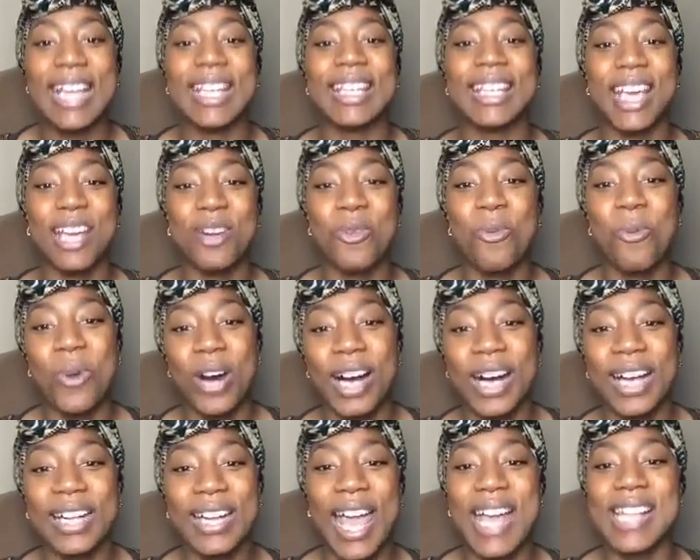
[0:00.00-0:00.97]
Get
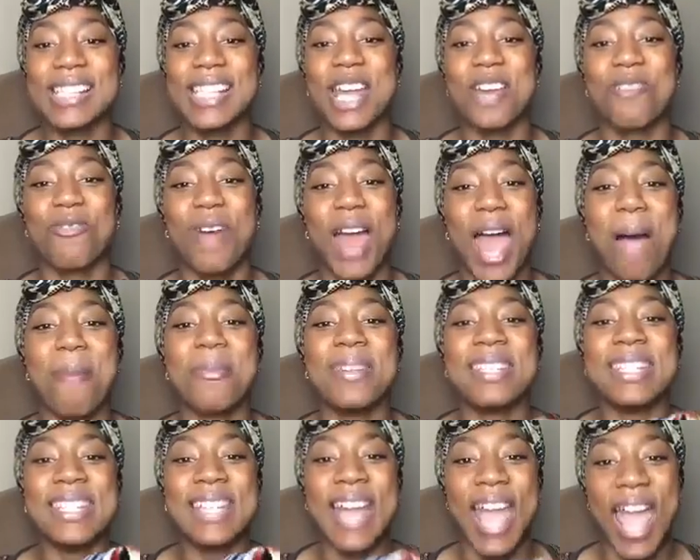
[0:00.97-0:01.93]
one as a wrap
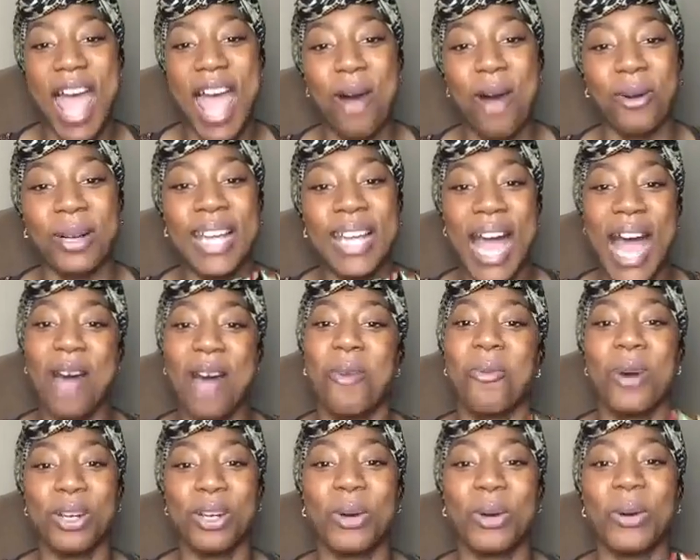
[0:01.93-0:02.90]
now.
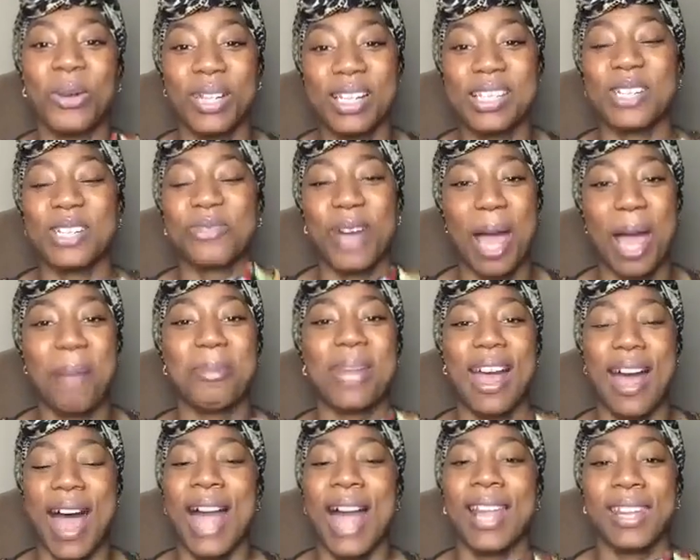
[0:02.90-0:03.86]
Got one on as a wrap
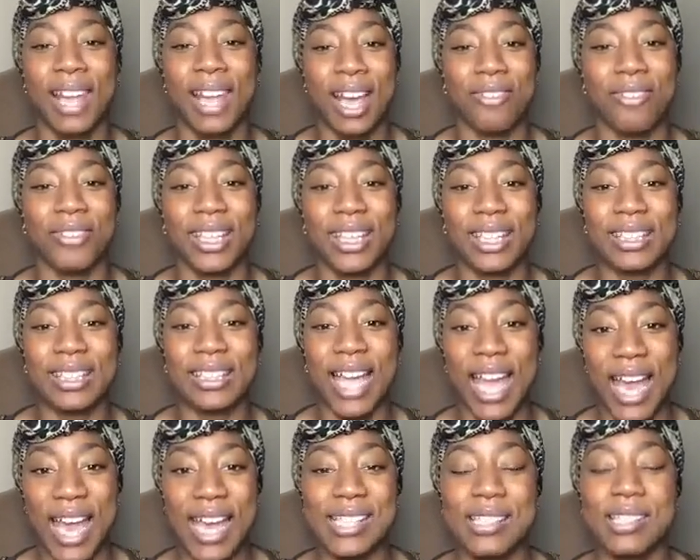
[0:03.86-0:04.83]
now. I love it.
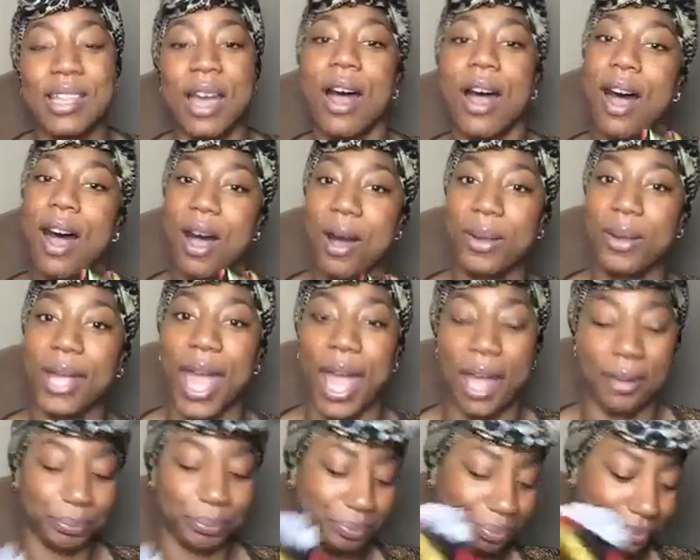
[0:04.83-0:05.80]
Yes.
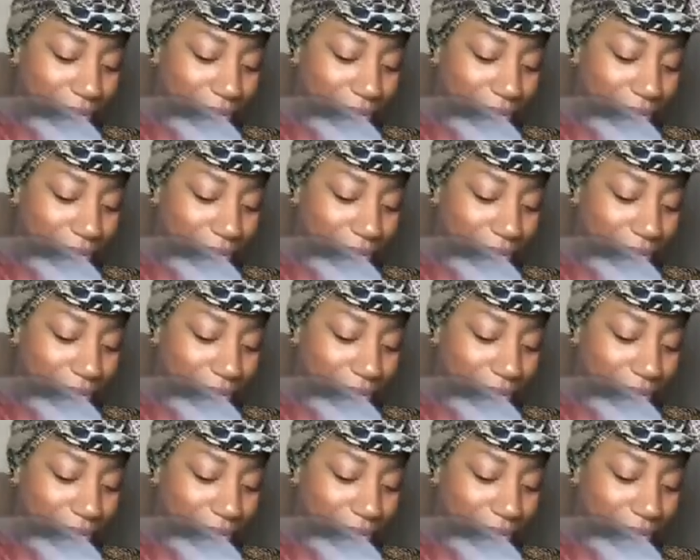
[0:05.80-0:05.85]
Okay.